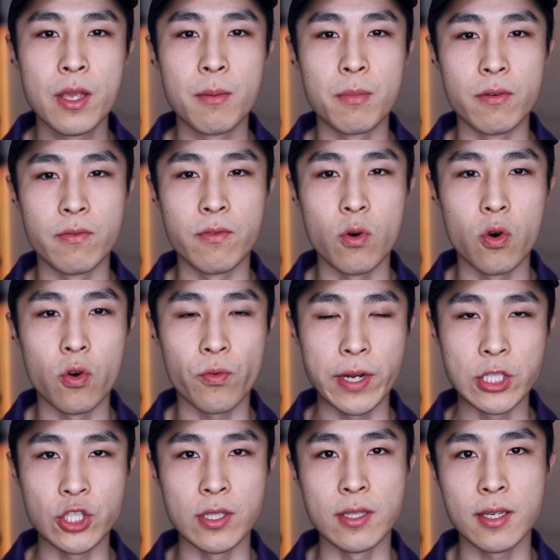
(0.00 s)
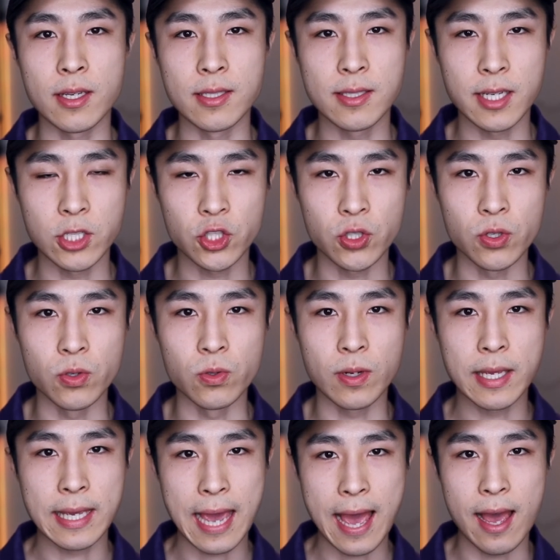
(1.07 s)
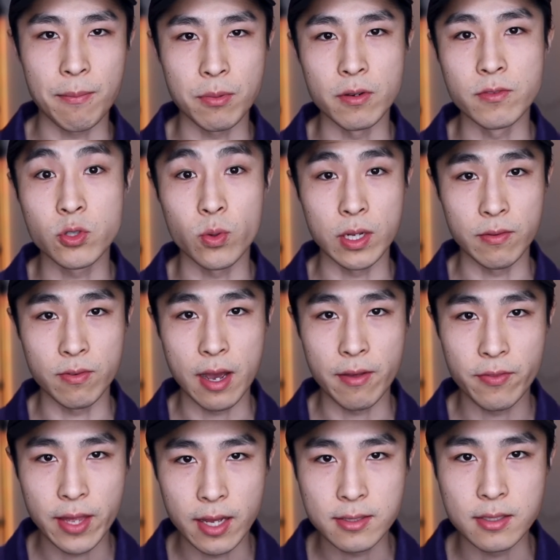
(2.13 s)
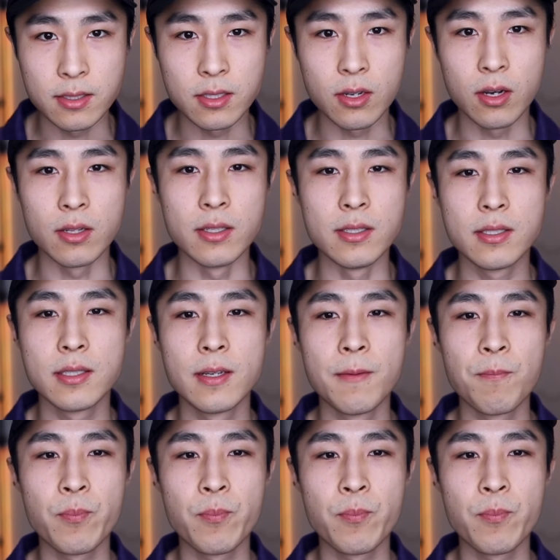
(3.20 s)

before reaching the concessional cap of $25,000.